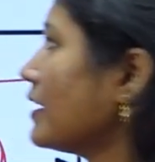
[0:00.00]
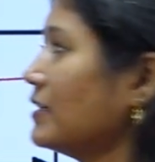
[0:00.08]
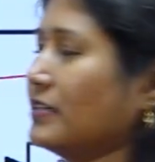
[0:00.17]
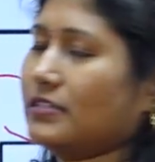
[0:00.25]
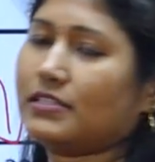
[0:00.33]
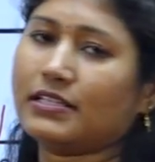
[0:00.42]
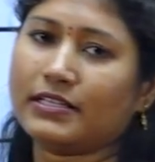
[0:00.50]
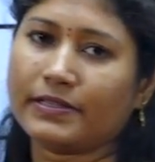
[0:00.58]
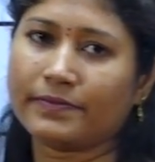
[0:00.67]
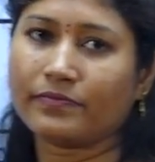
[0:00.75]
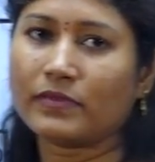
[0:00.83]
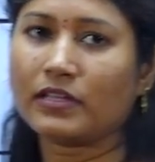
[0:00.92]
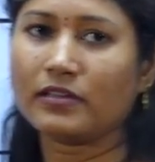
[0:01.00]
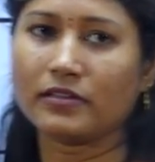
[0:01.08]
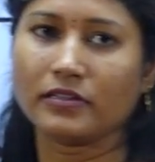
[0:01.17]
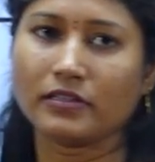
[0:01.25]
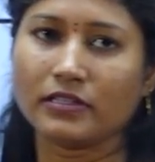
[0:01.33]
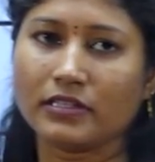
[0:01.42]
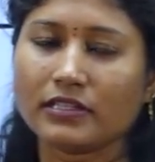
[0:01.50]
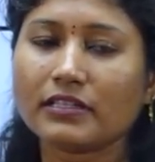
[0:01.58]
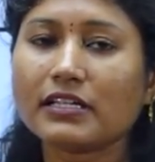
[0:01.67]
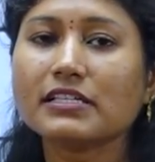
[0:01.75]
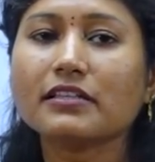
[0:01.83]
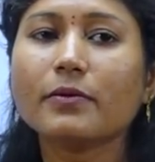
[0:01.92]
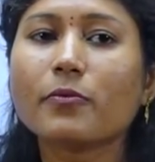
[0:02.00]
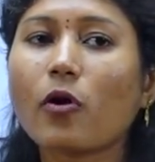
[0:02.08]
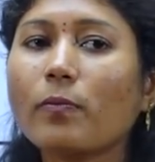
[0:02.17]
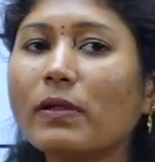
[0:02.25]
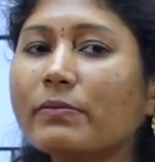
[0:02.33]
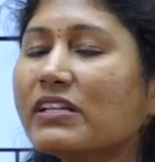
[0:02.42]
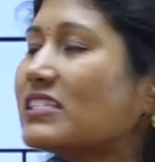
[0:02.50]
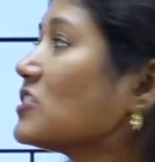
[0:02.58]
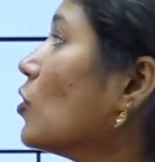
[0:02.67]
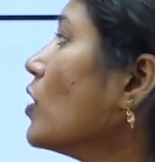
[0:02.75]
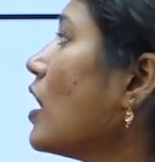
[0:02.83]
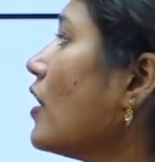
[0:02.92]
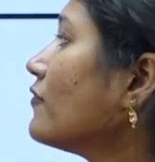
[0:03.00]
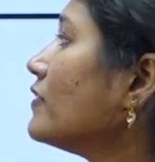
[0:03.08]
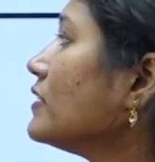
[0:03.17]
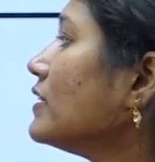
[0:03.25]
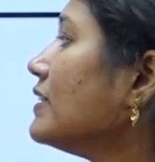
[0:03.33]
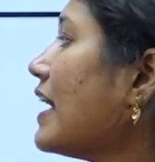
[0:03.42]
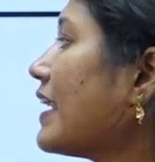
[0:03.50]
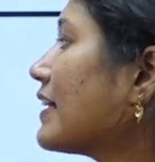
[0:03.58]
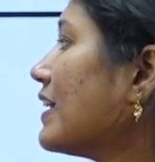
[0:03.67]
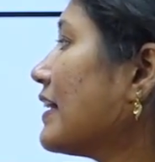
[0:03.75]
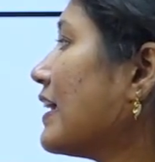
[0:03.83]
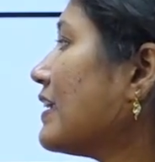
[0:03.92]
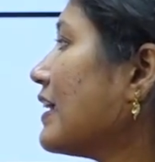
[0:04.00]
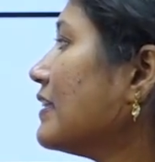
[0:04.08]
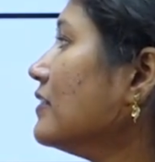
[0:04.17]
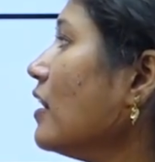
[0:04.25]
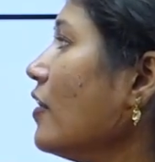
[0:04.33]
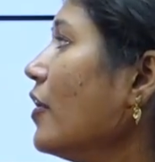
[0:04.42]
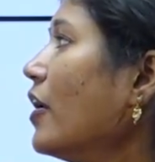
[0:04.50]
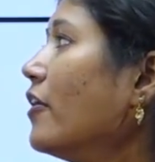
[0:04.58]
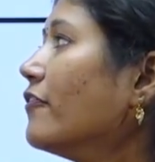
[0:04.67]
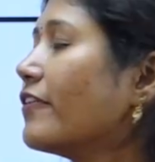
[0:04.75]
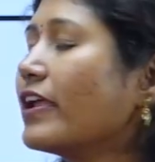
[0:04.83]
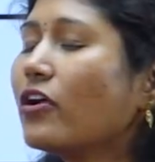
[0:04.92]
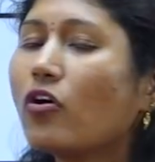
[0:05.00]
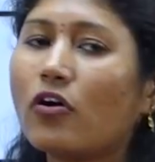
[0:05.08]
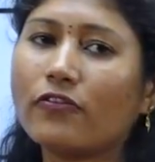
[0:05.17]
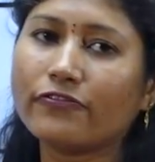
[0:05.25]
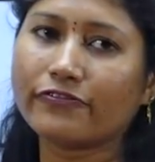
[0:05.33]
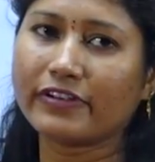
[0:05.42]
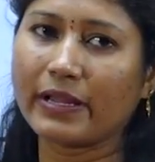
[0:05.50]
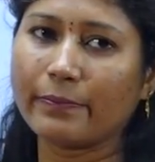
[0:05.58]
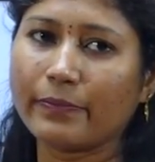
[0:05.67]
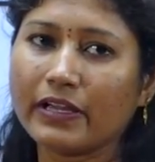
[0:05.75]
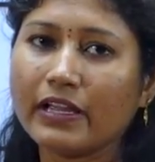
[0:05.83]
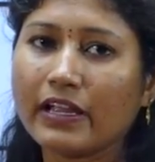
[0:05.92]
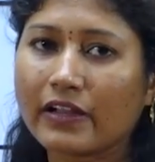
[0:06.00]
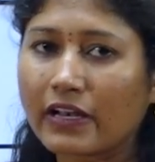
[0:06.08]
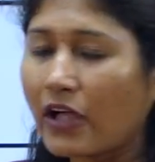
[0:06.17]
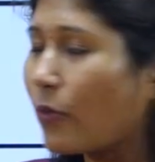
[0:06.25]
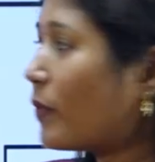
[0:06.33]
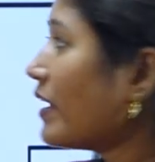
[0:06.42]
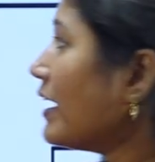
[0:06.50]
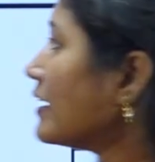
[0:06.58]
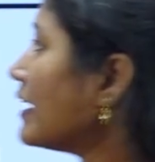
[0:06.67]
address. That's it. The problem is solved. After that, directly I can write the free of temp. Now when I